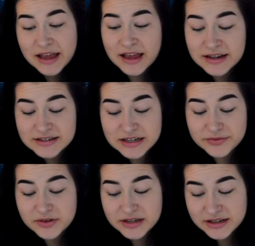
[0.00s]
and
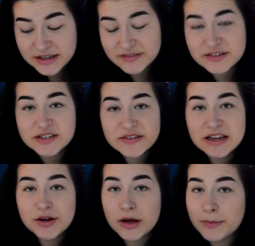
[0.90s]
if you did, give this
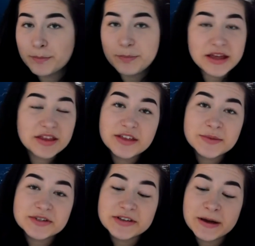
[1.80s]
video a big
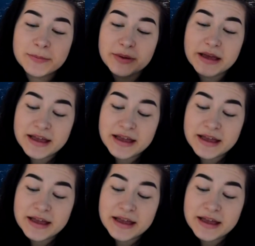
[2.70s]
thumbs up